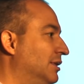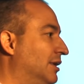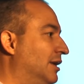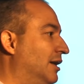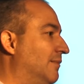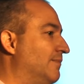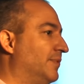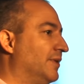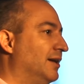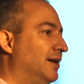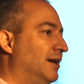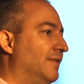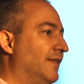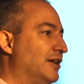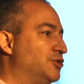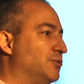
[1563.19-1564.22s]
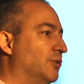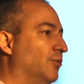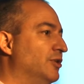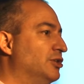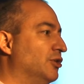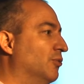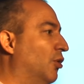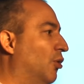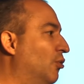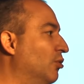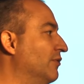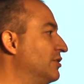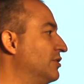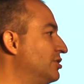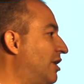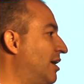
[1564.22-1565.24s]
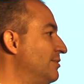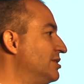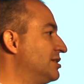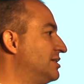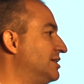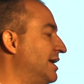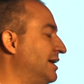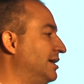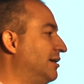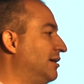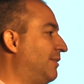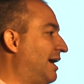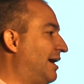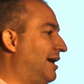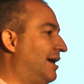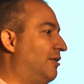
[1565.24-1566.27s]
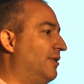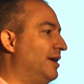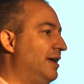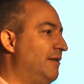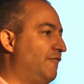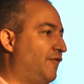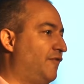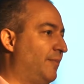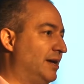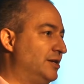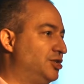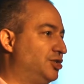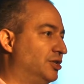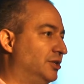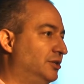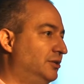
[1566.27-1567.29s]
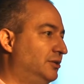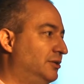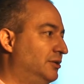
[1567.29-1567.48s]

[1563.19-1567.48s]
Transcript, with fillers: Um, and that's what we do all of the time is think about how information